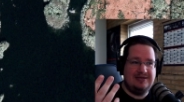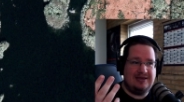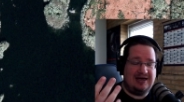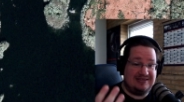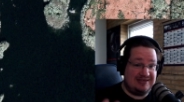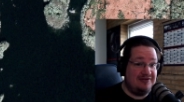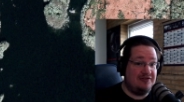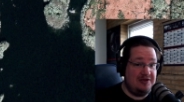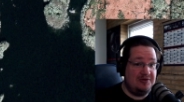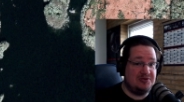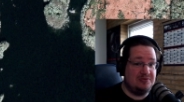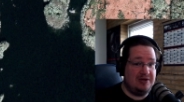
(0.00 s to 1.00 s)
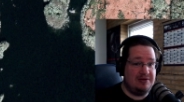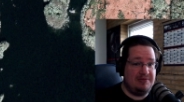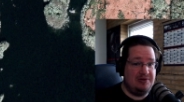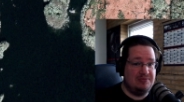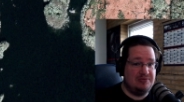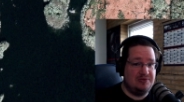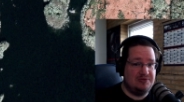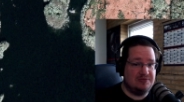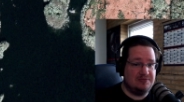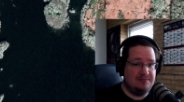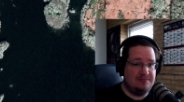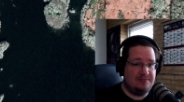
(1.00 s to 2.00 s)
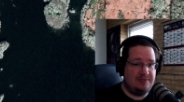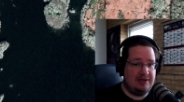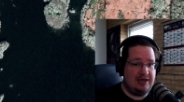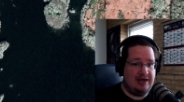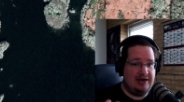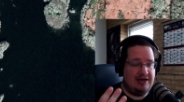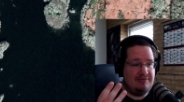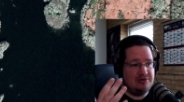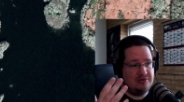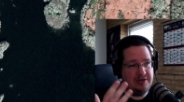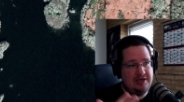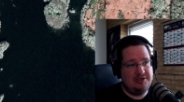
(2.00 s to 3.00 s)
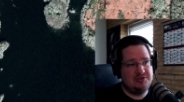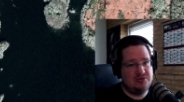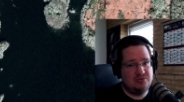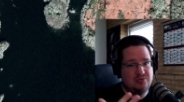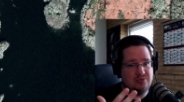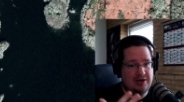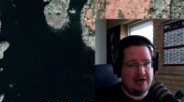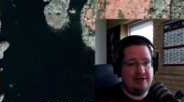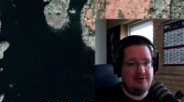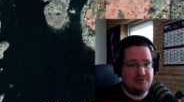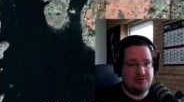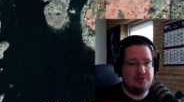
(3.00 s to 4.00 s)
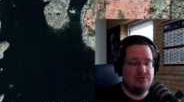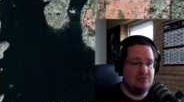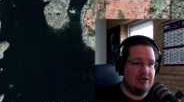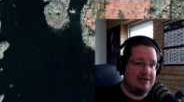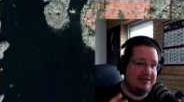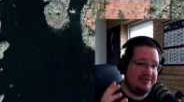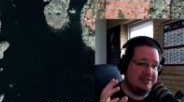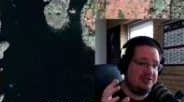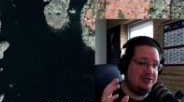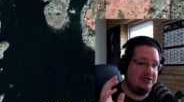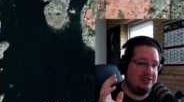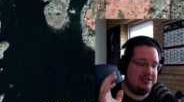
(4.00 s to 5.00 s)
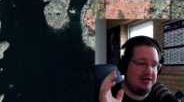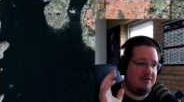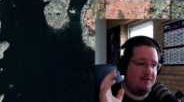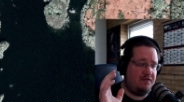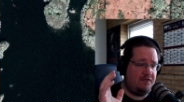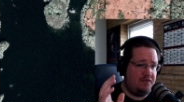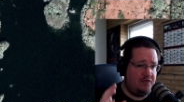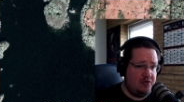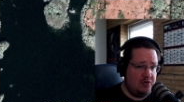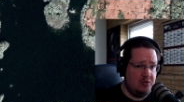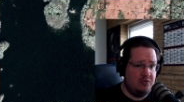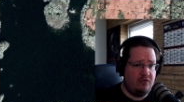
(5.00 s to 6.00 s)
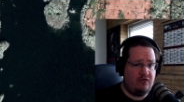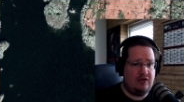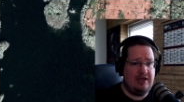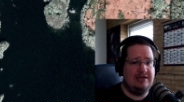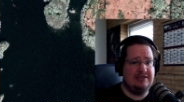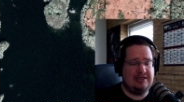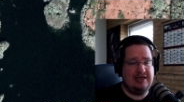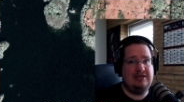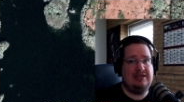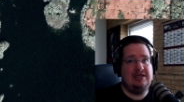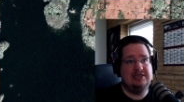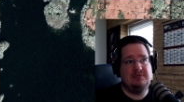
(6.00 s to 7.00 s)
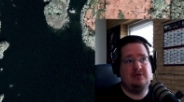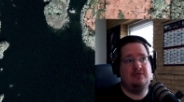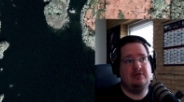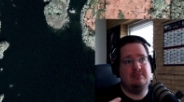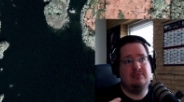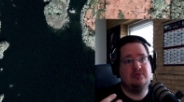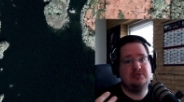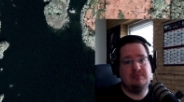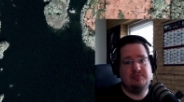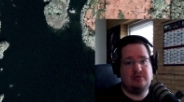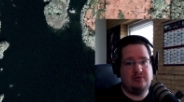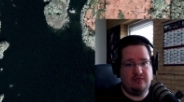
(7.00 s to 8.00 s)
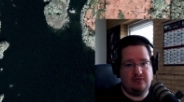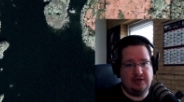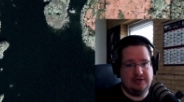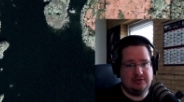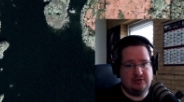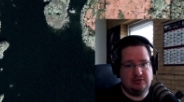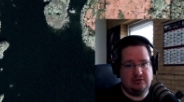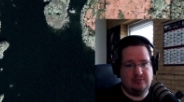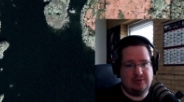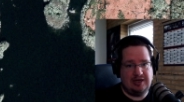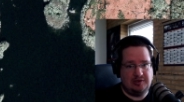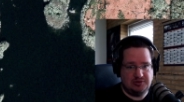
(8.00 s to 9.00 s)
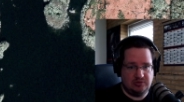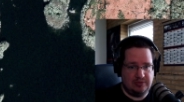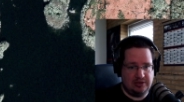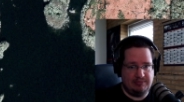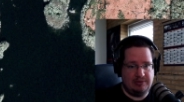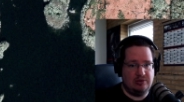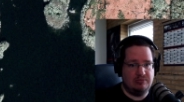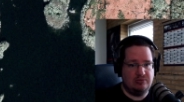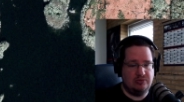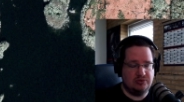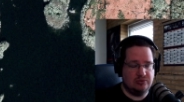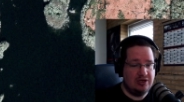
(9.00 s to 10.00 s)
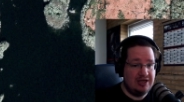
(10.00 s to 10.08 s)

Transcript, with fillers: I still think you should recommend Ubuntu. And I will go into why you should do it. And this is just a few things that I think is one of the most important things on why you should recommend Ubuntu.